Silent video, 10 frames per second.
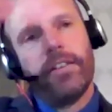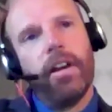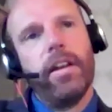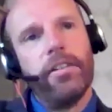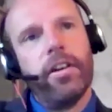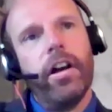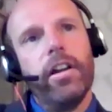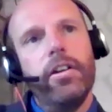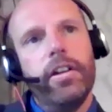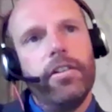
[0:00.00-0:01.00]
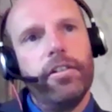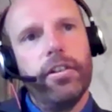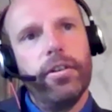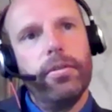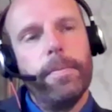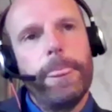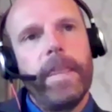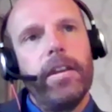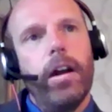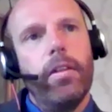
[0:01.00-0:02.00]
as I as I alluded to,
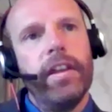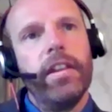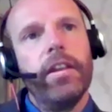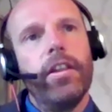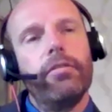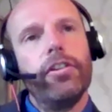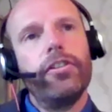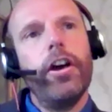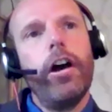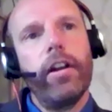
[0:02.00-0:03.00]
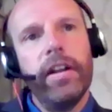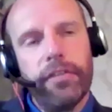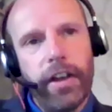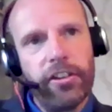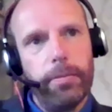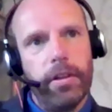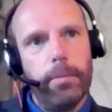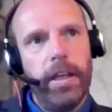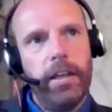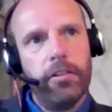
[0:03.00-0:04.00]
you know the, the, the, return on investment
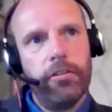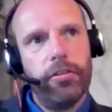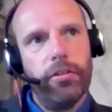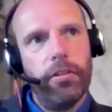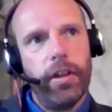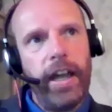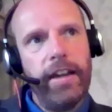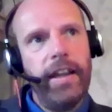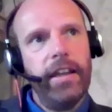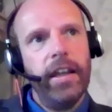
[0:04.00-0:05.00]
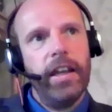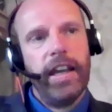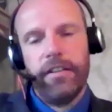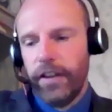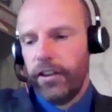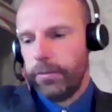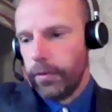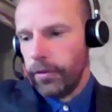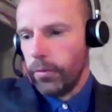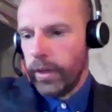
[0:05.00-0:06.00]
and making sure that any
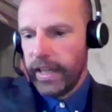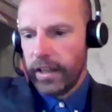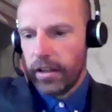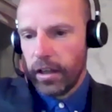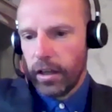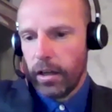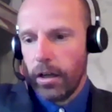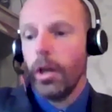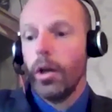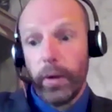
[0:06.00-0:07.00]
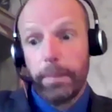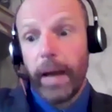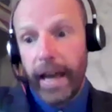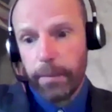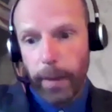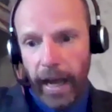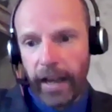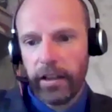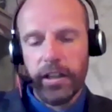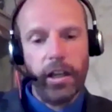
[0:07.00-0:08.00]
investment that we incur we pay
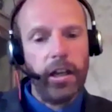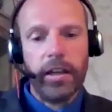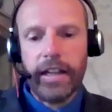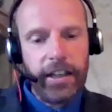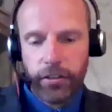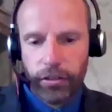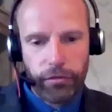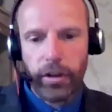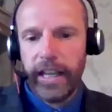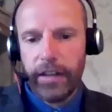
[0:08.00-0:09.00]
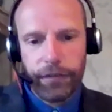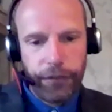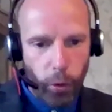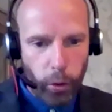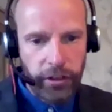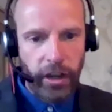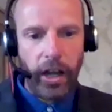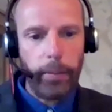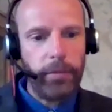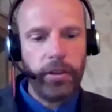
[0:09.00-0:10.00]
back at least three four
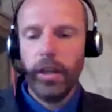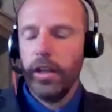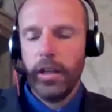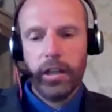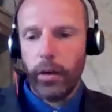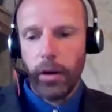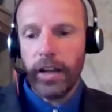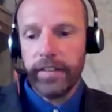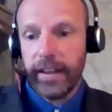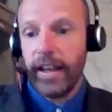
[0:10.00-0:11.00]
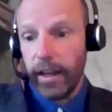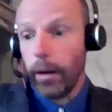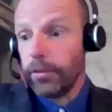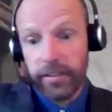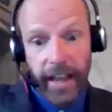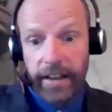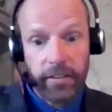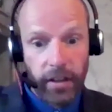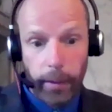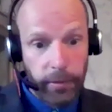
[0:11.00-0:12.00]
times you know, ideally up to
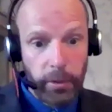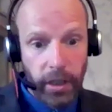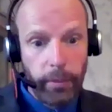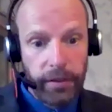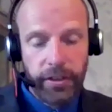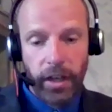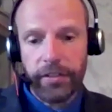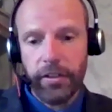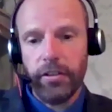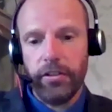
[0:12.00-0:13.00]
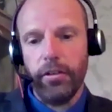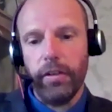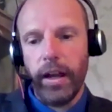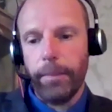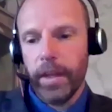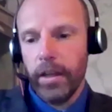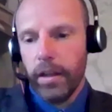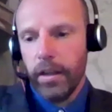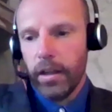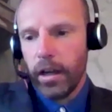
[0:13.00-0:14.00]
10 times. And, we, and we've started to do that.
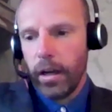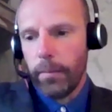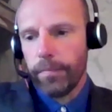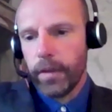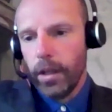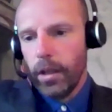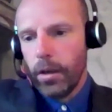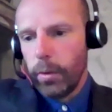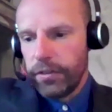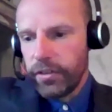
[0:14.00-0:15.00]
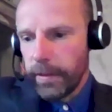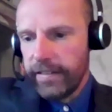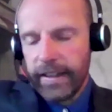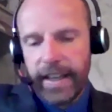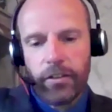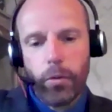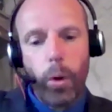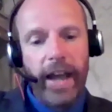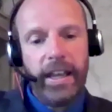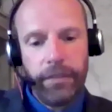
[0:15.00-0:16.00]
Yeah. Um, we've split it into
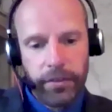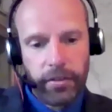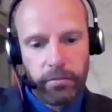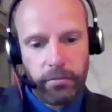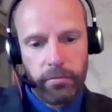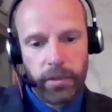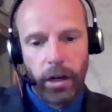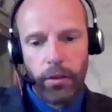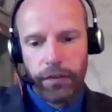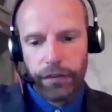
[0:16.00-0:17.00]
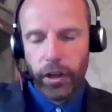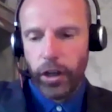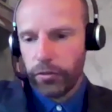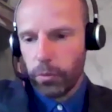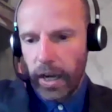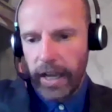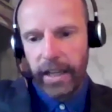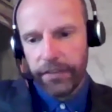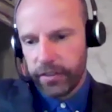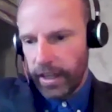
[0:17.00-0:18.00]
waves, yeah. you know, the first
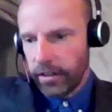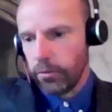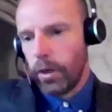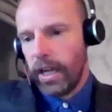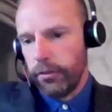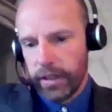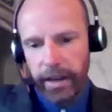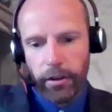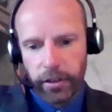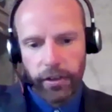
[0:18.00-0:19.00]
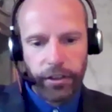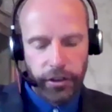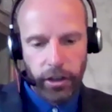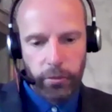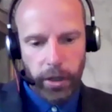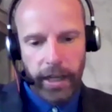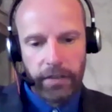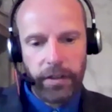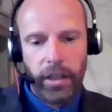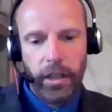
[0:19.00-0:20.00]
wave, second wave, we're now onto the third
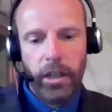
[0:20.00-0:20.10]
wave.